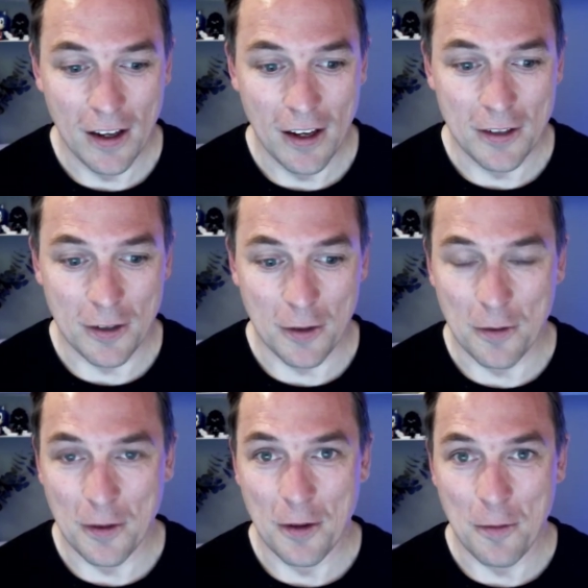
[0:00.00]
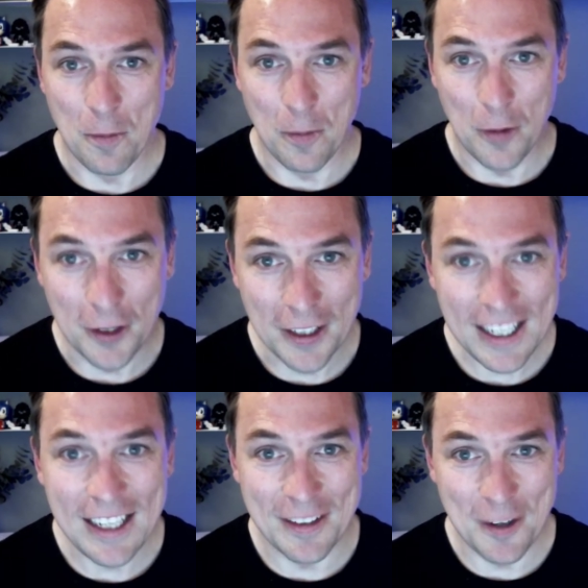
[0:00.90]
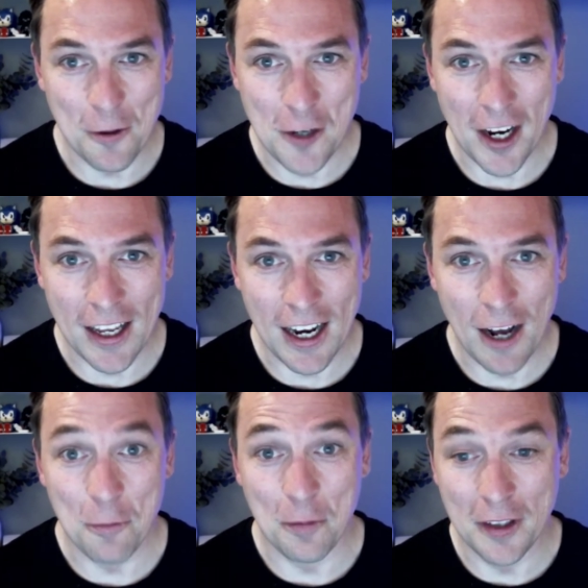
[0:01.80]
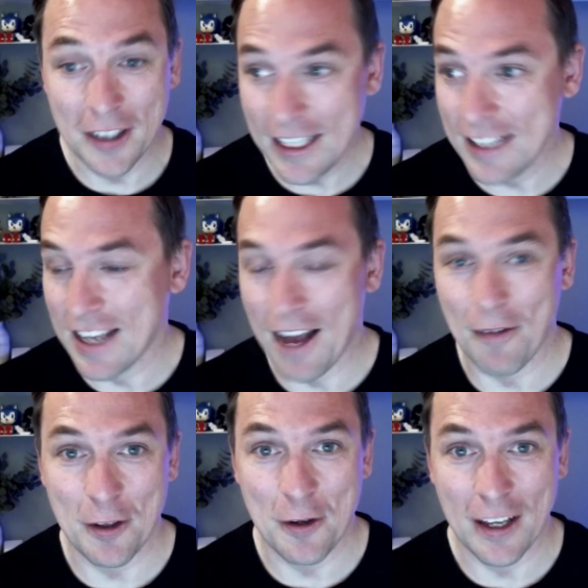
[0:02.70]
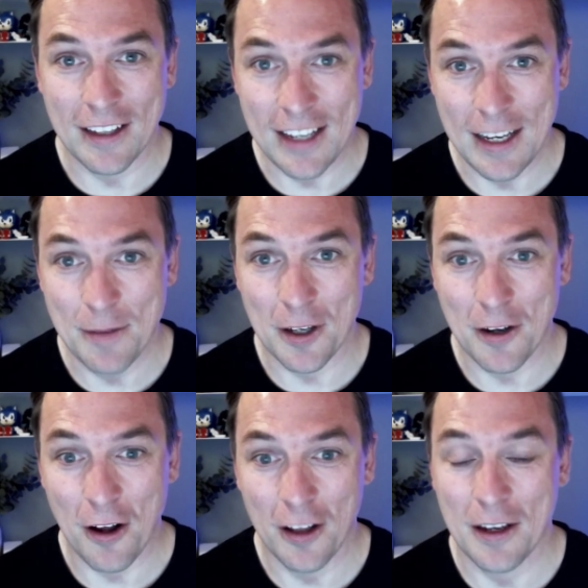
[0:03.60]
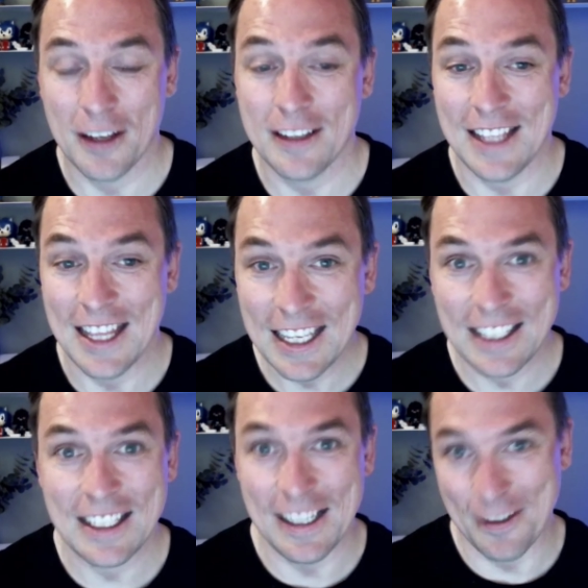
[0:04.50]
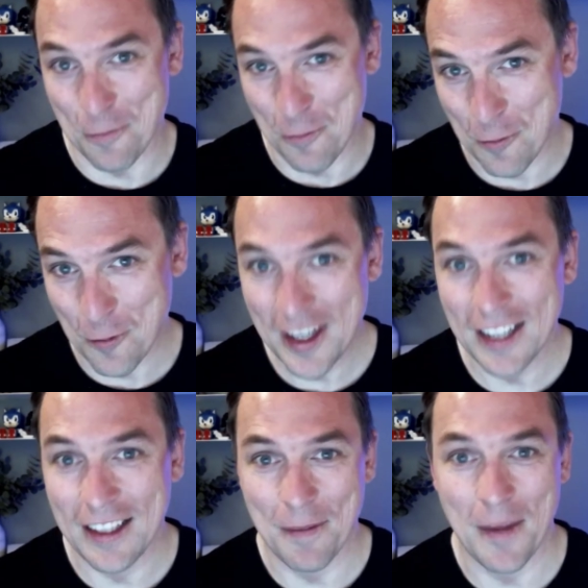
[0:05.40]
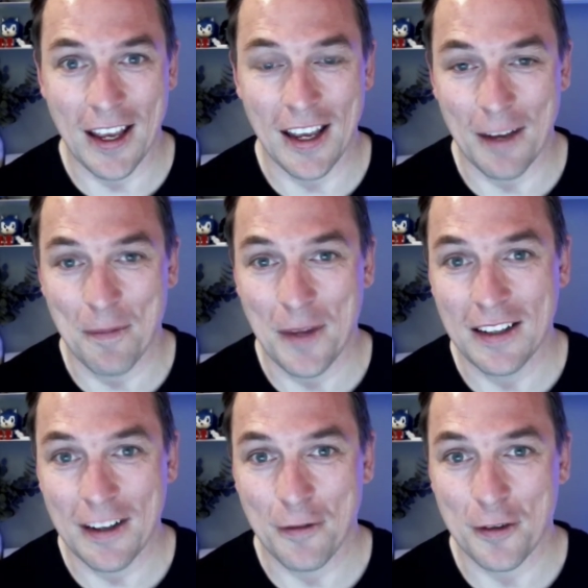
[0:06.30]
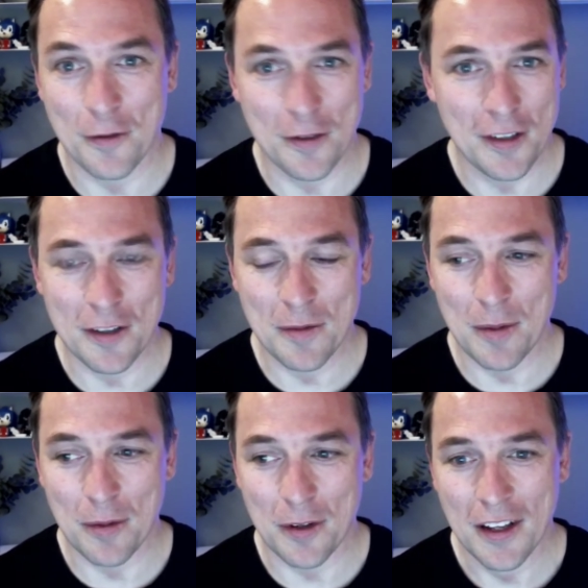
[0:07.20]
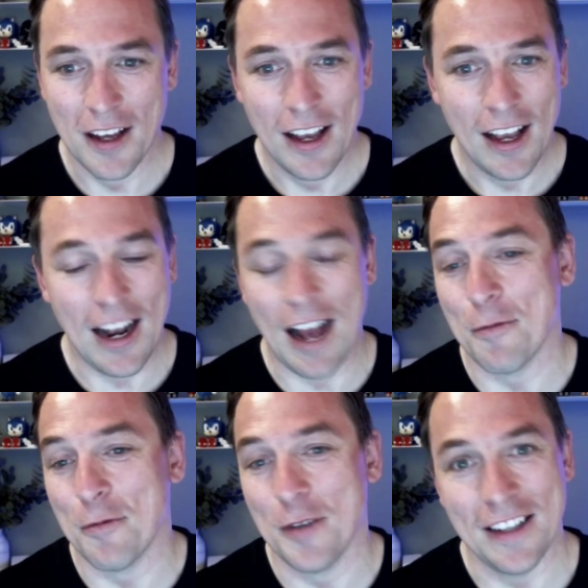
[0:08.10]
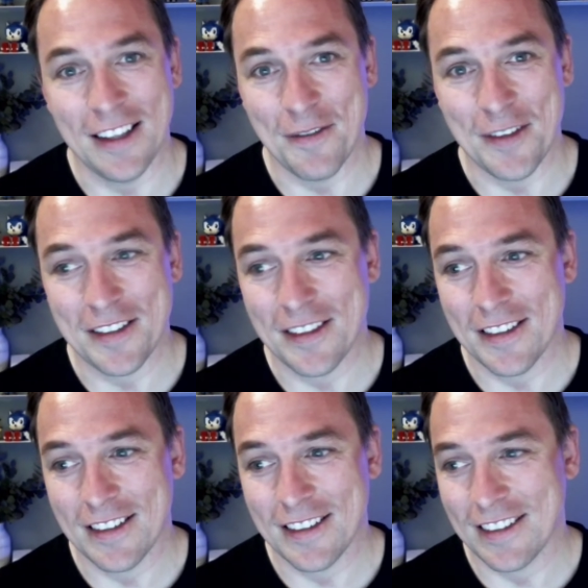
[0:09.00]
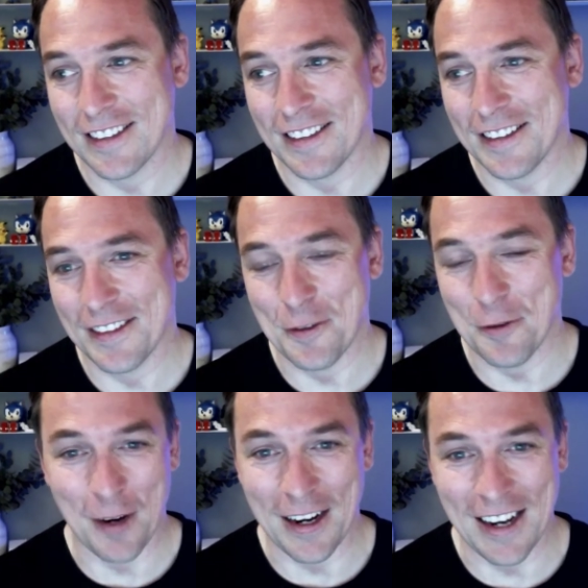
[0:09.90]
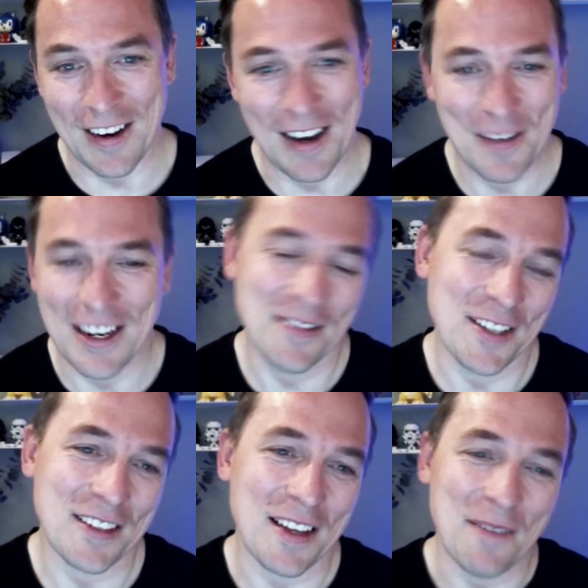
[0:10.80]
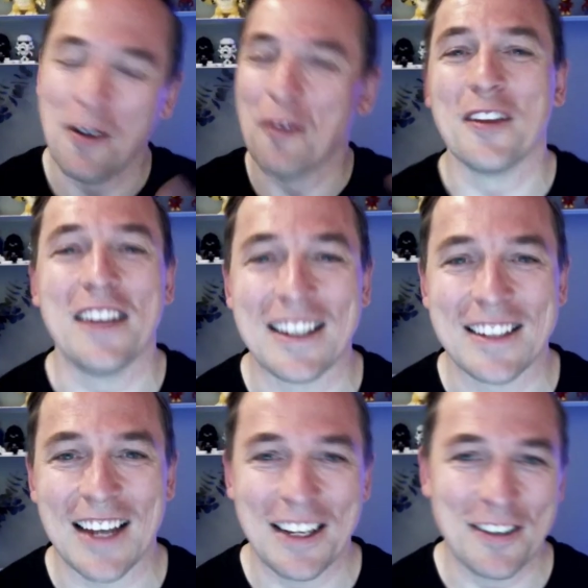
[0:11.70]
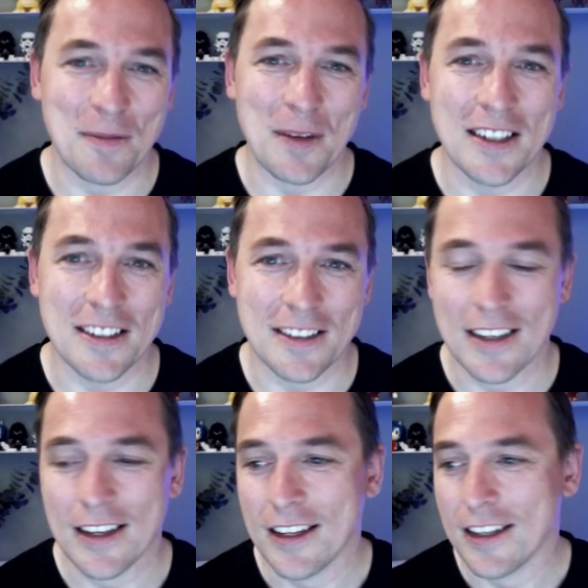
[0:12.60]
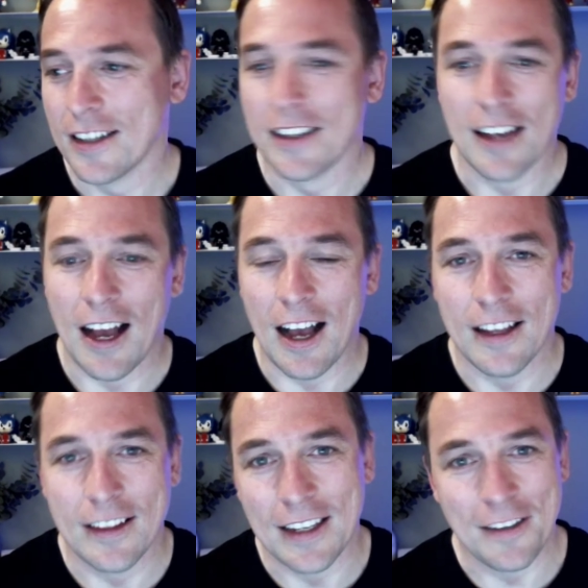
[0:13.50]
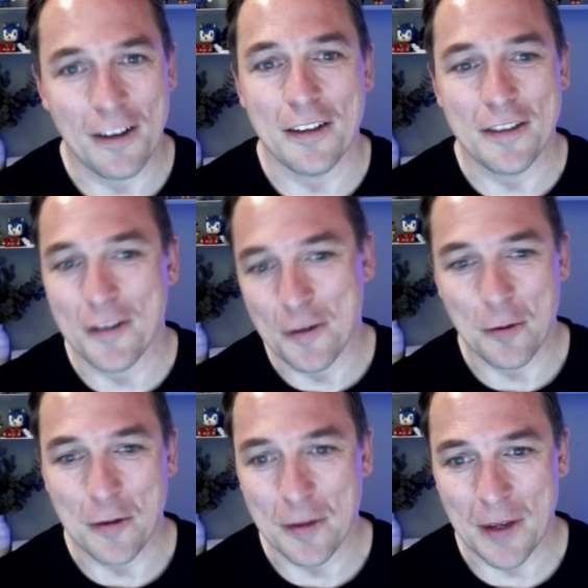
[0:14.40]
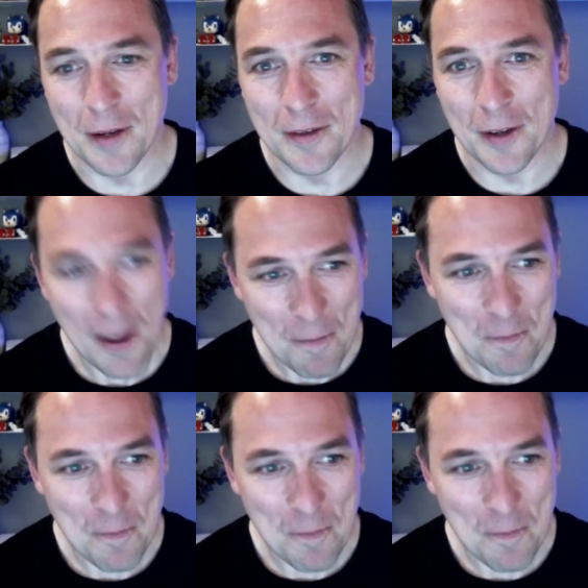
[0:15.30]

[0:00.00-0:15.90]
So please go check it out. Please have a look at Teams and calling, because this is really making a big difference for salespeople. And I really love this tool right now. I mean, I'm overly excited just because technology is cool sometimes. Okay.